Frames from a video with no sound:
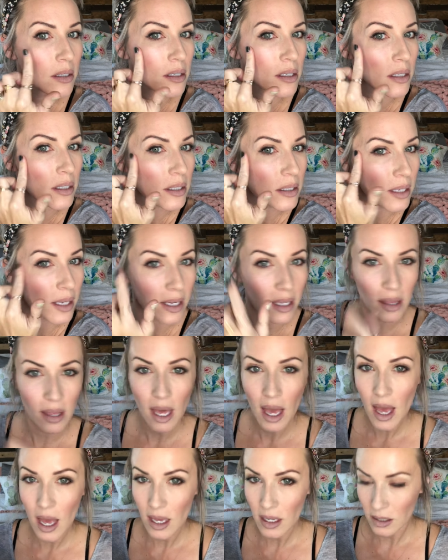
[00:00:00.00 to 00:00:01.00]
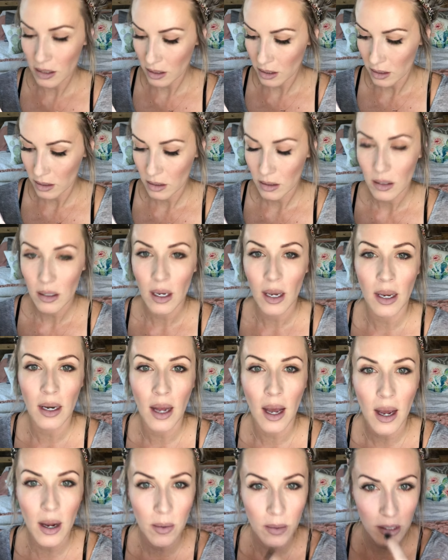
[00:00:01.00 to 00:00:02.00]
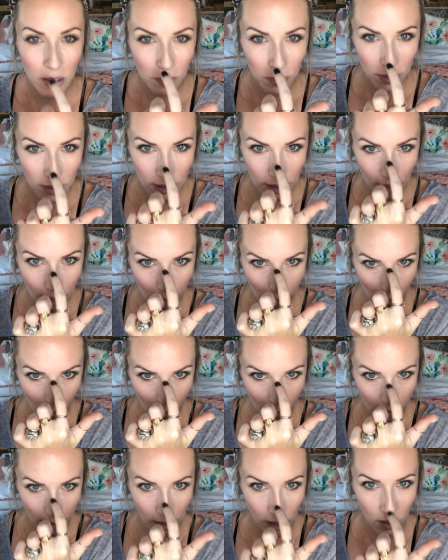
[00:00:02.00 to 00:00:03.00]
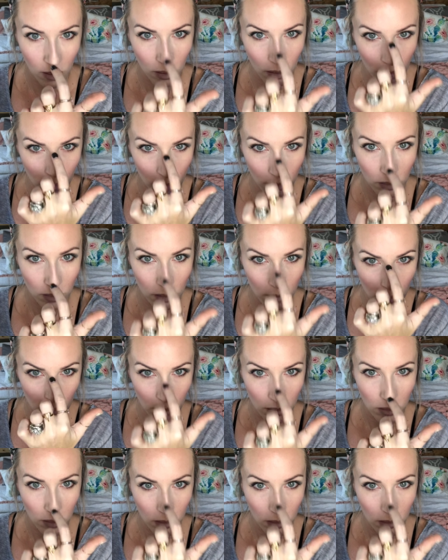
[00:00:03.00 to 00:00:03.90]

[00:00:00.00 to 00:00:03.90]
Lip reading: Just like that. And I always put some on my nose.